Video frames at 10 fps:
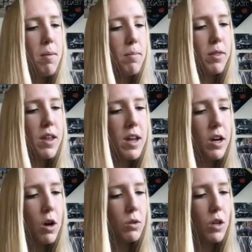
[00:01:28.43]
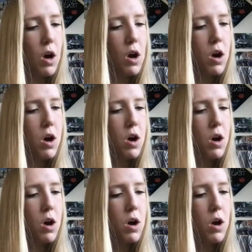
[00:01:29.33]
but then it goes
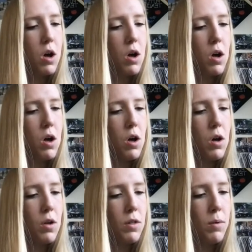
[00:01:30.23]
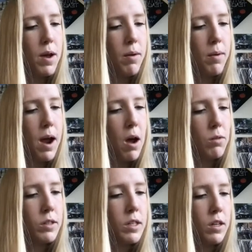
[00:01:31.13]
all the way
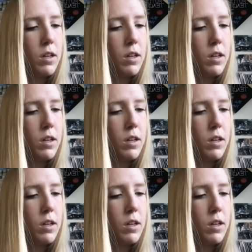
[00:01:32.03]
around.